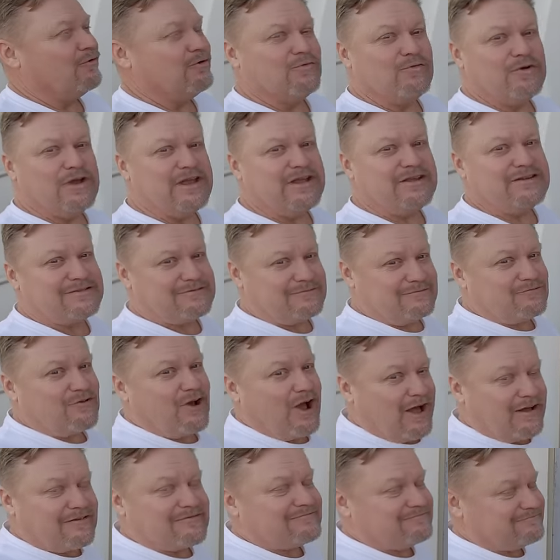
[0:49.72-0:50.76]
when we,
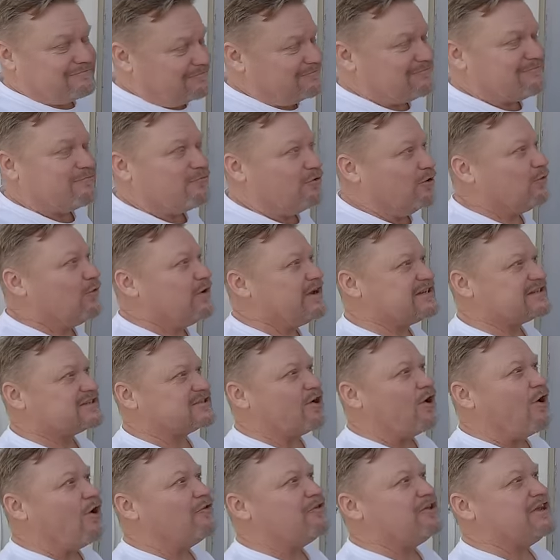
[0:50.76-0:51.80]
when we
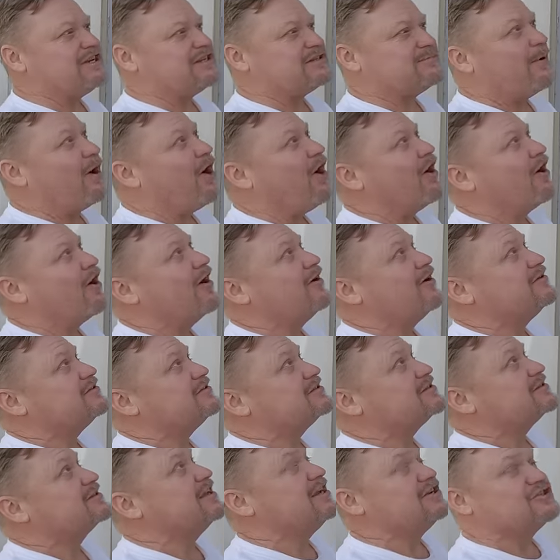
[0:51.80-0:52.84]
sold these
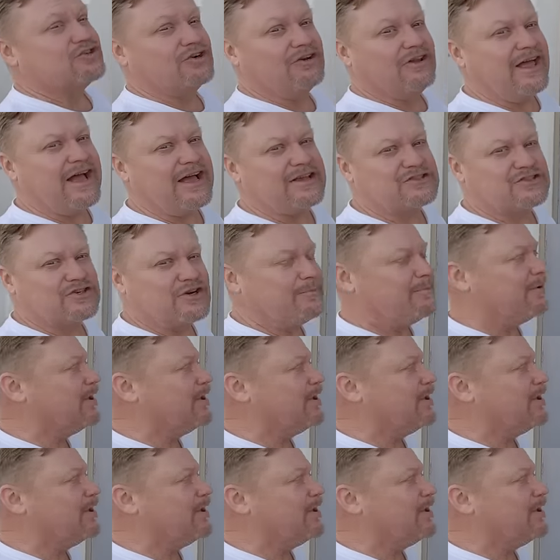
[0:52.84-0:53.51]
barns, these are Lester